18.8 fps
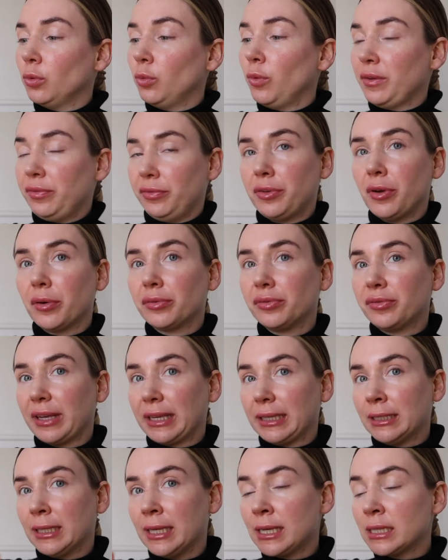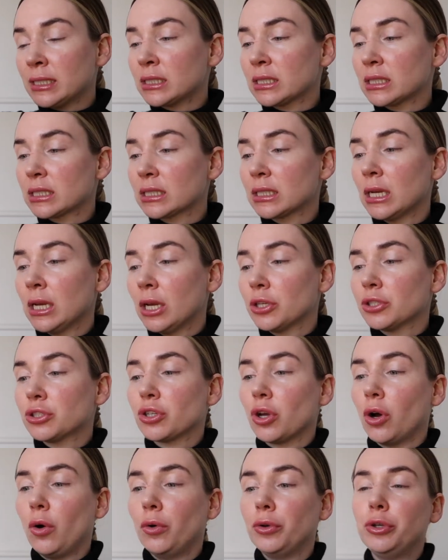with your fingers.
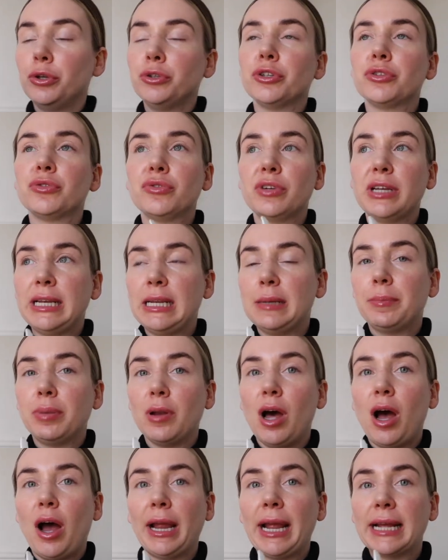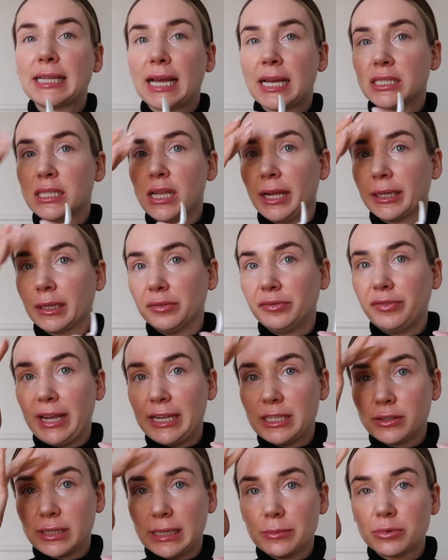So you just really apply it as like a
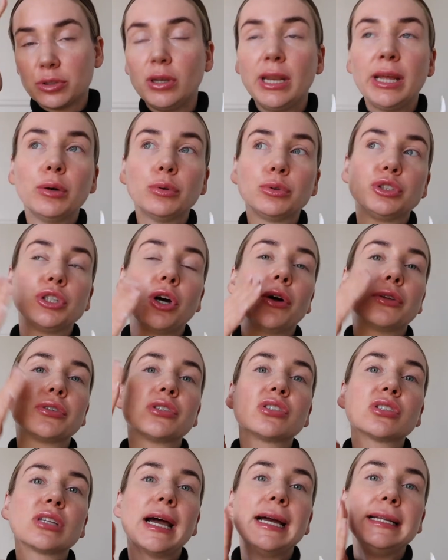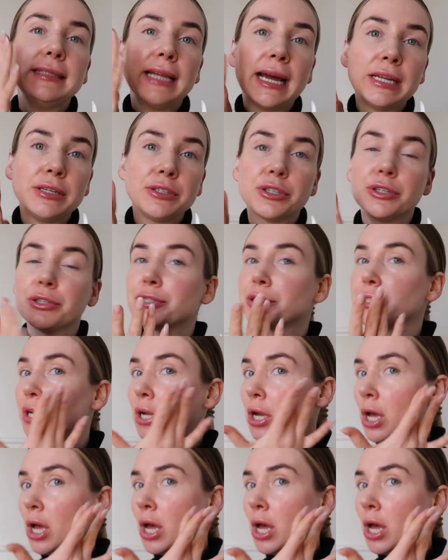face cream, so little dots, and then just